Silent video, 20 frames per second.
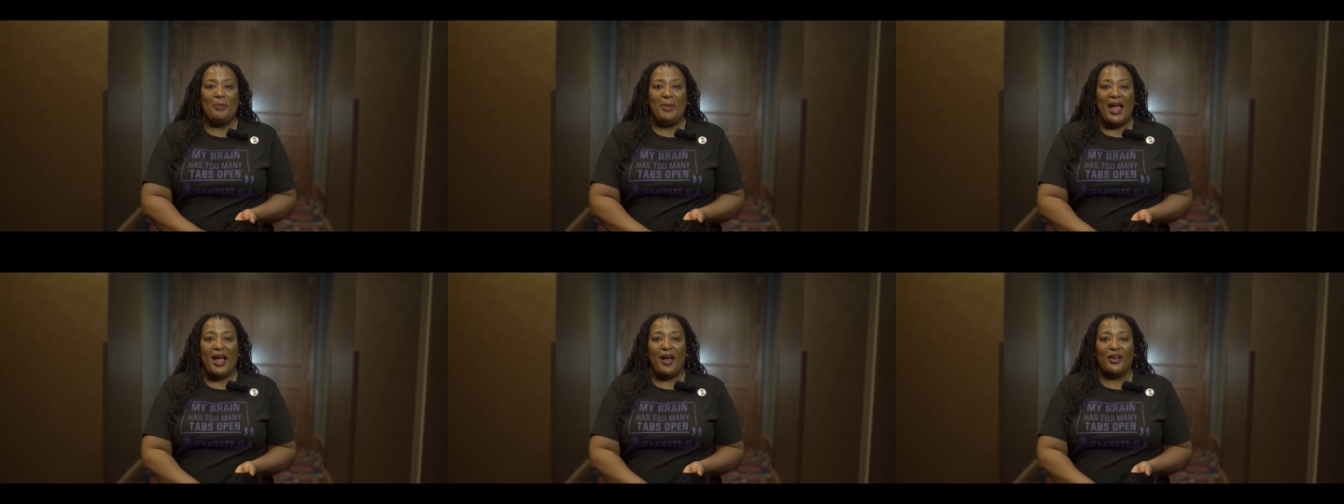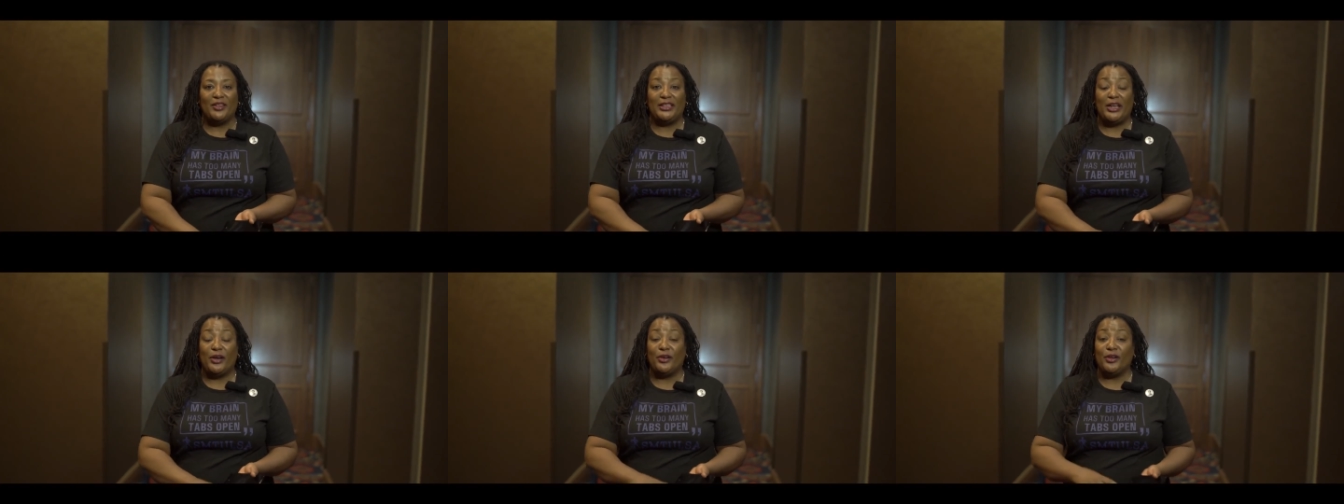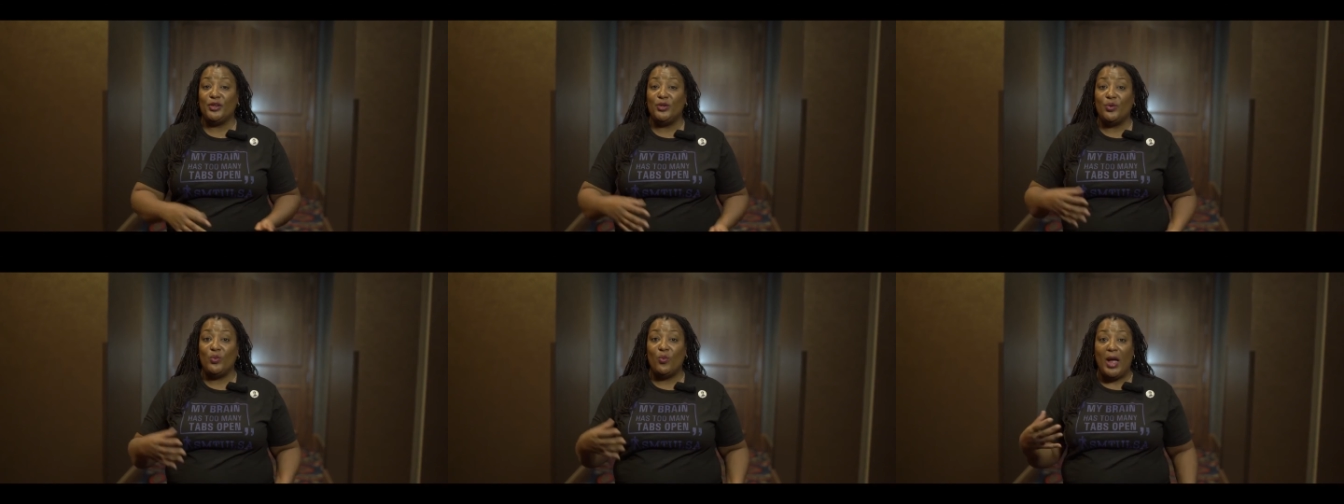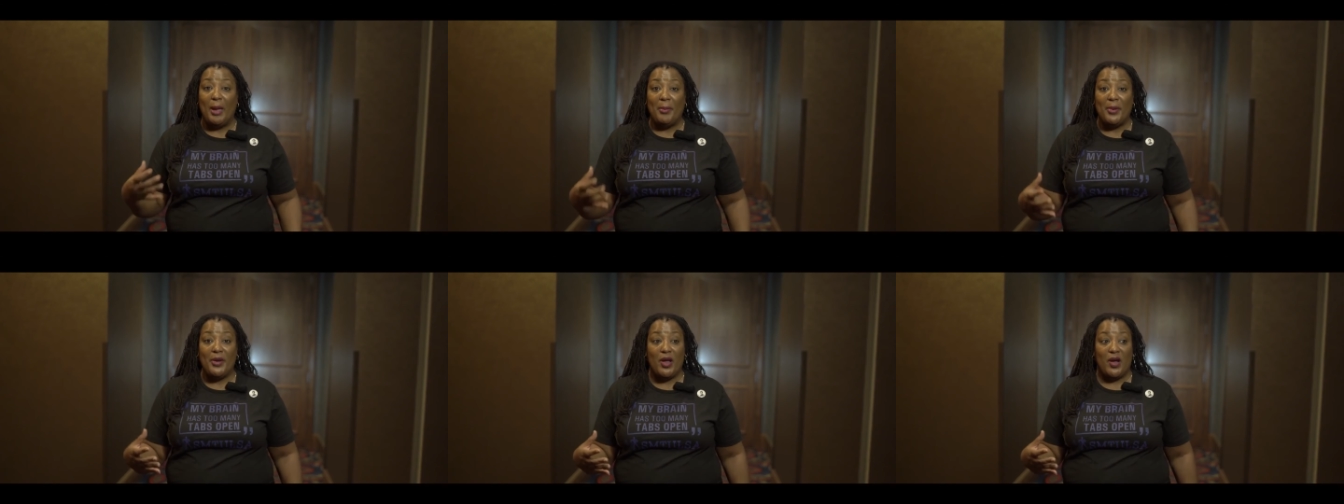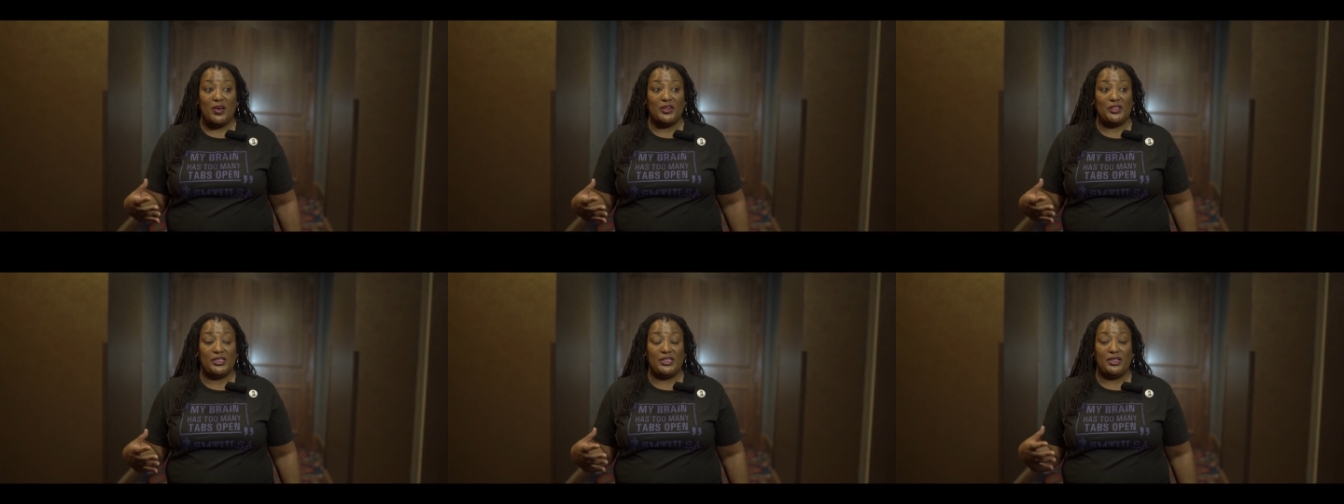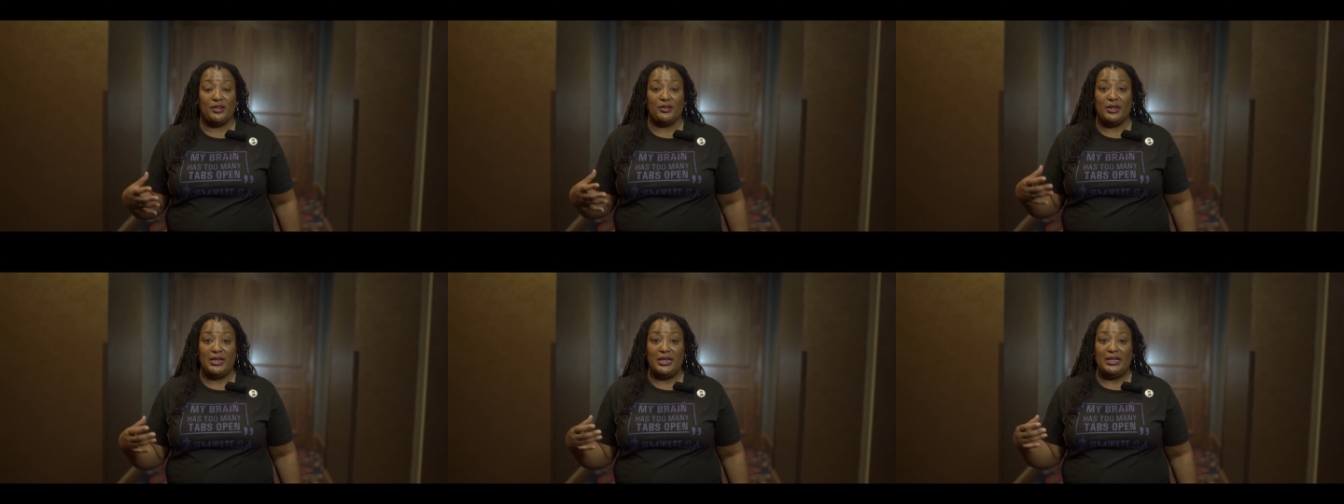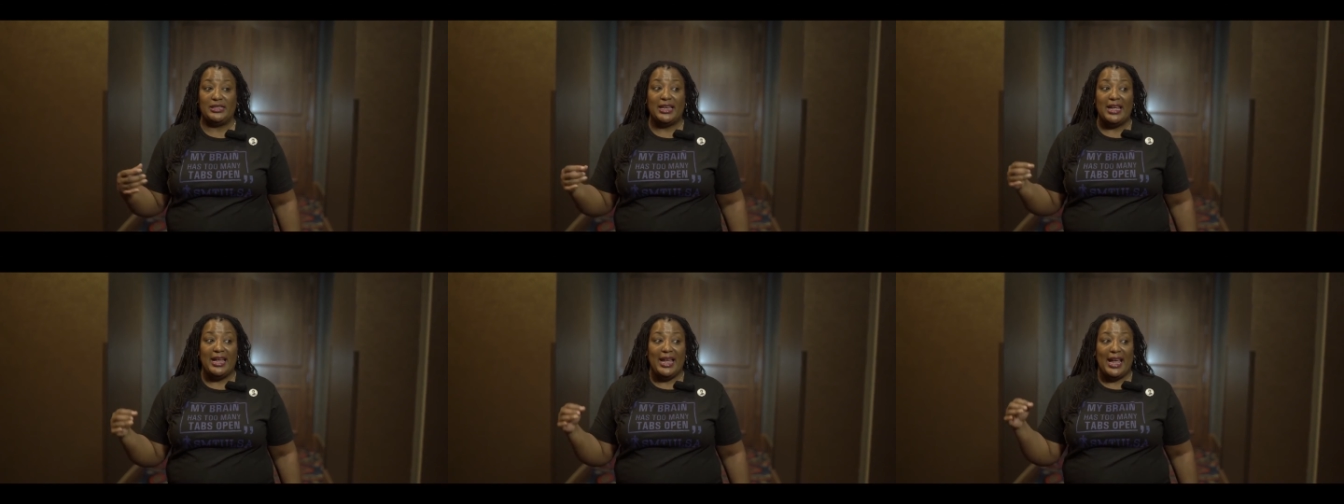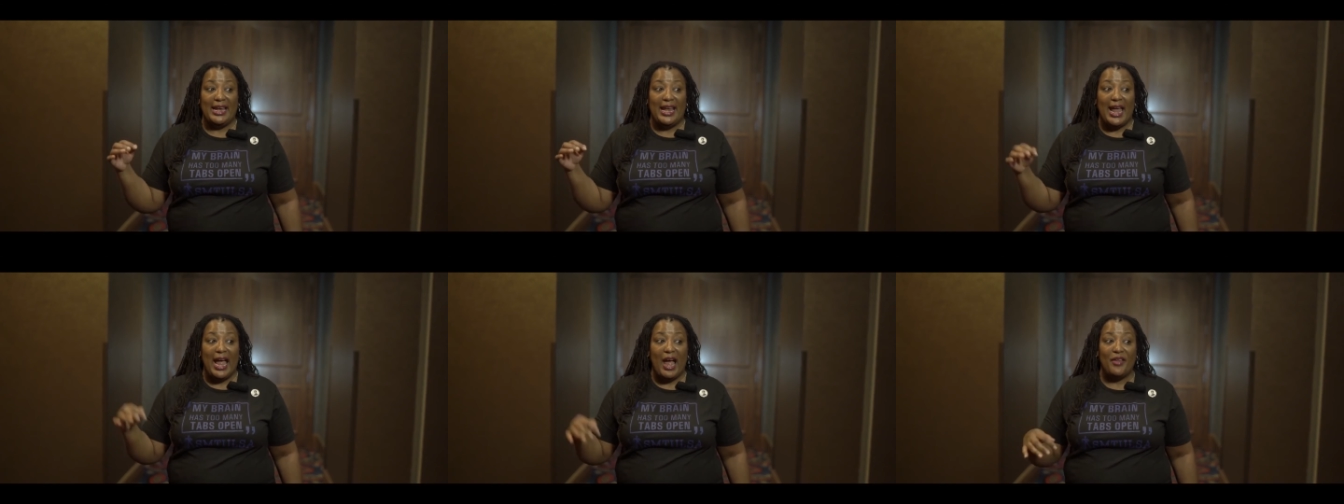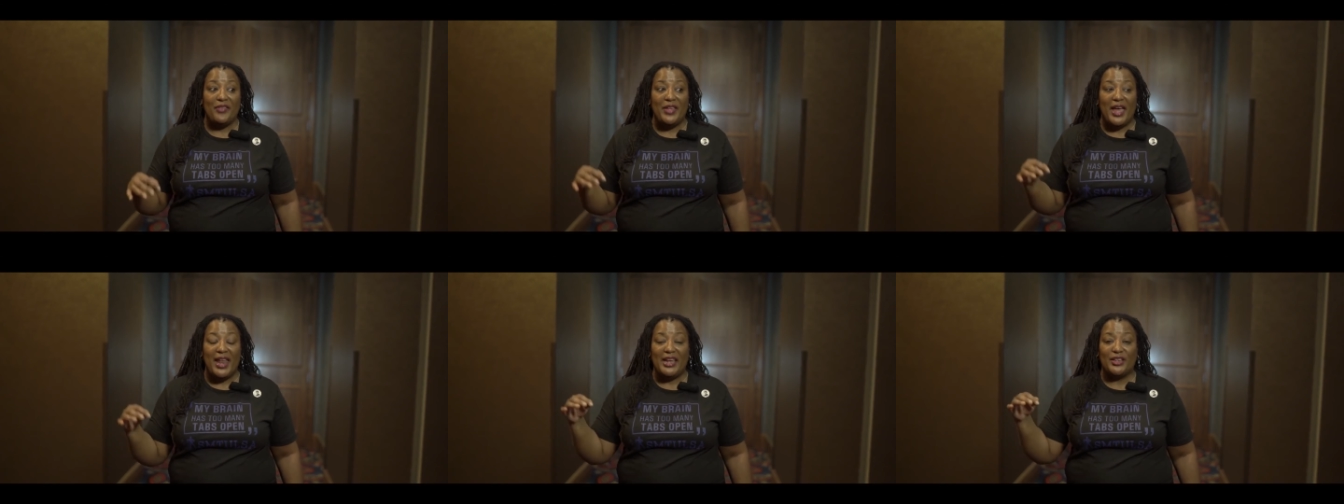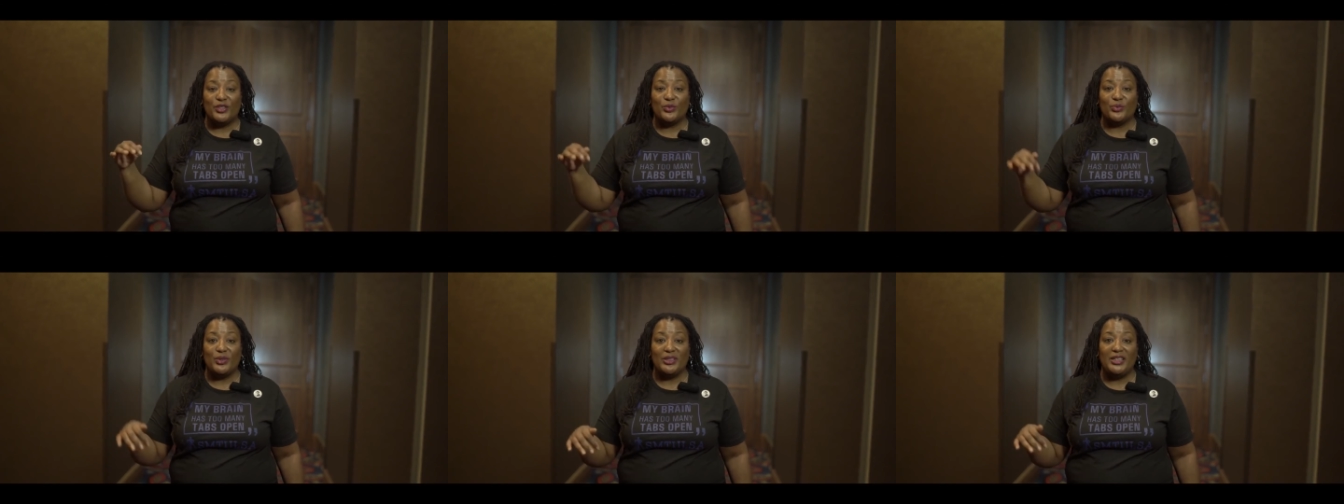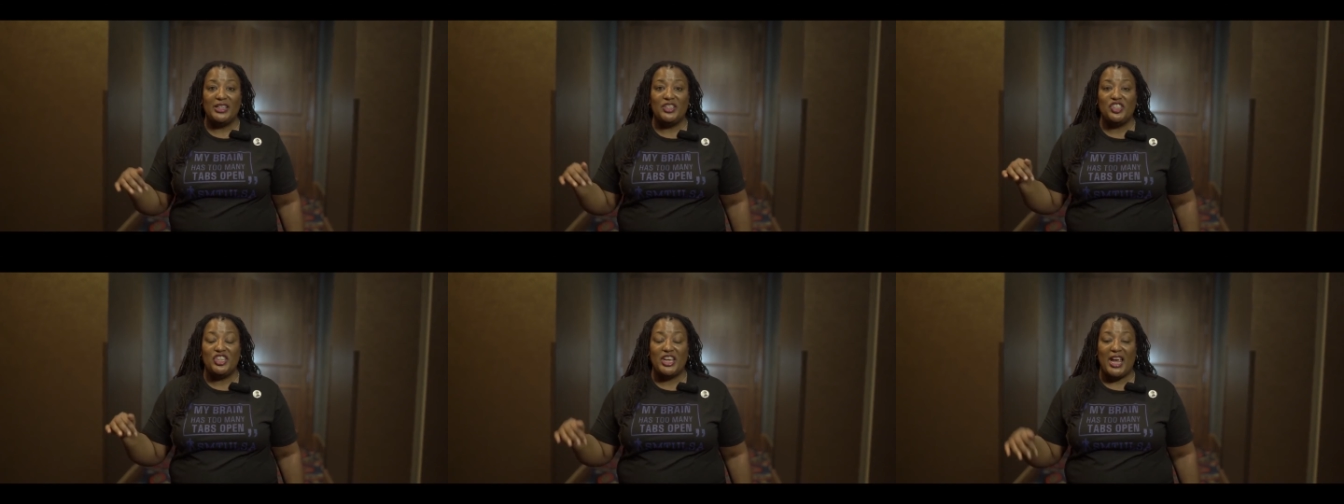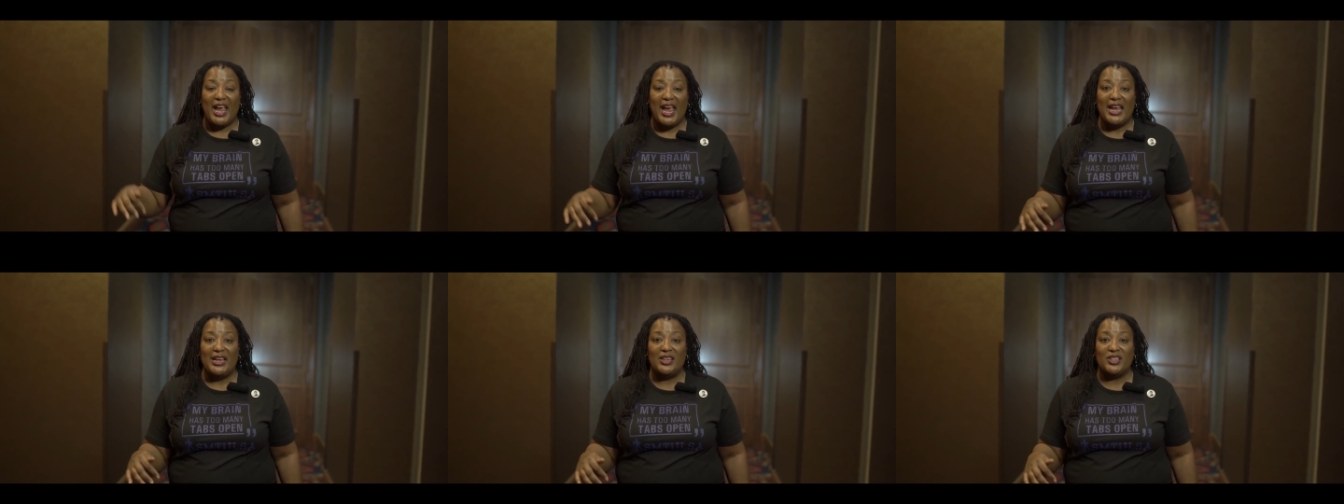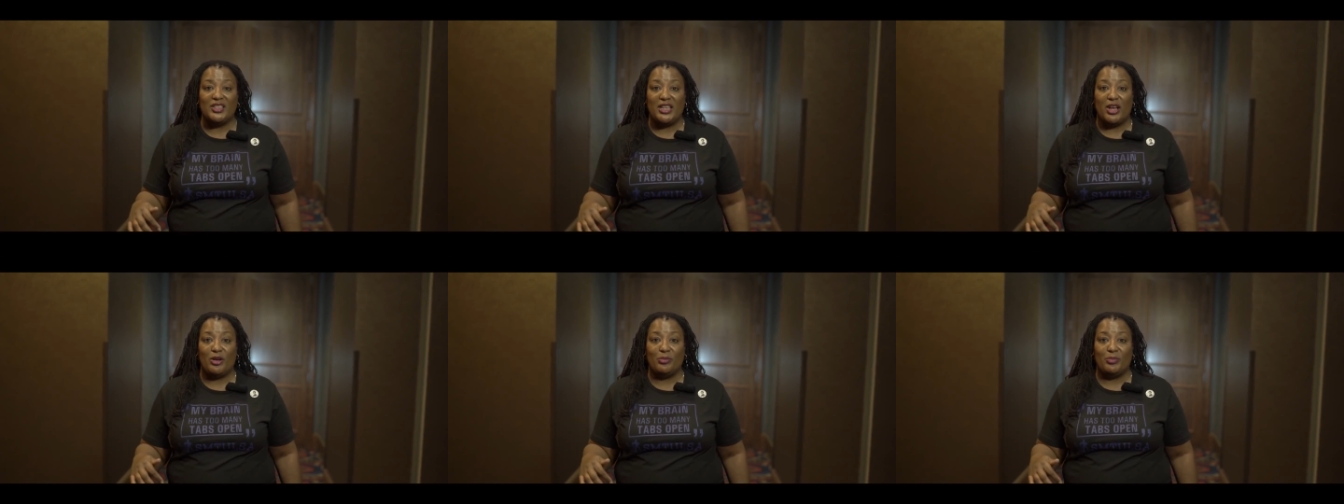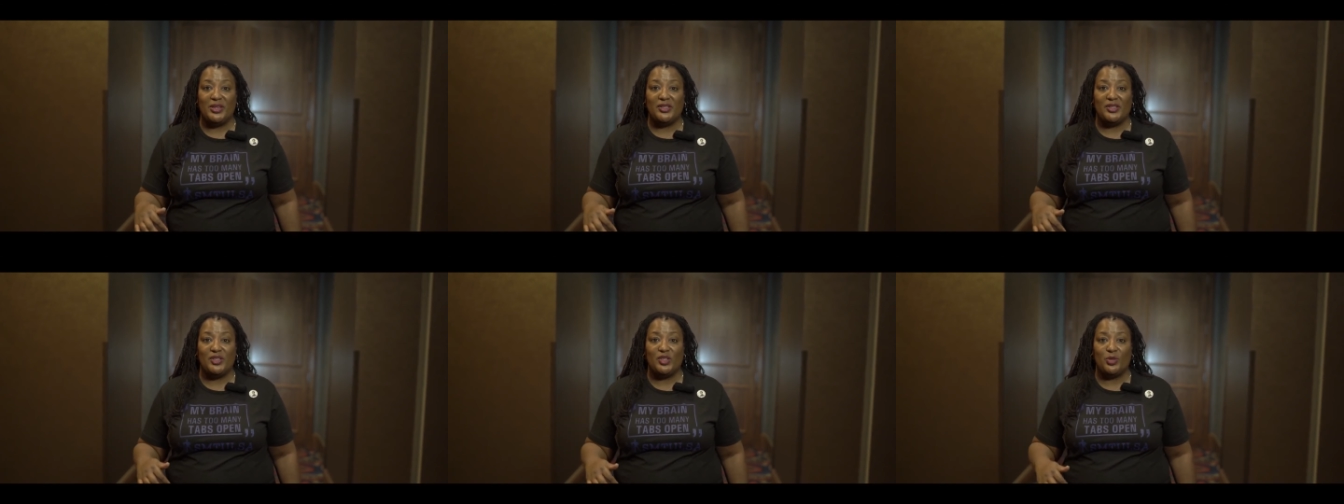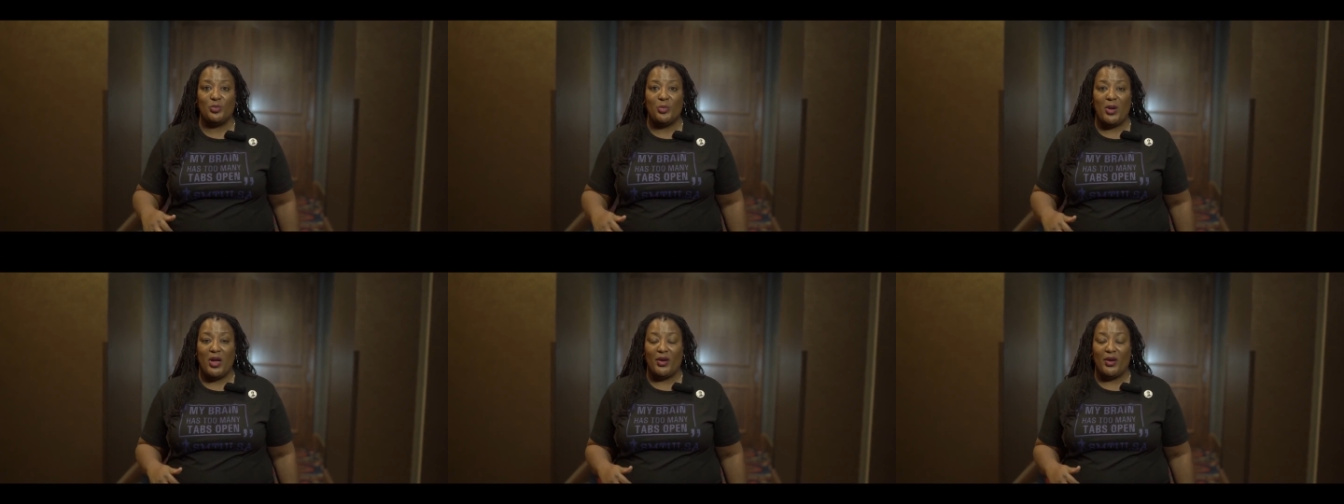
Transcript: about their new webinar series and how that has really changed their business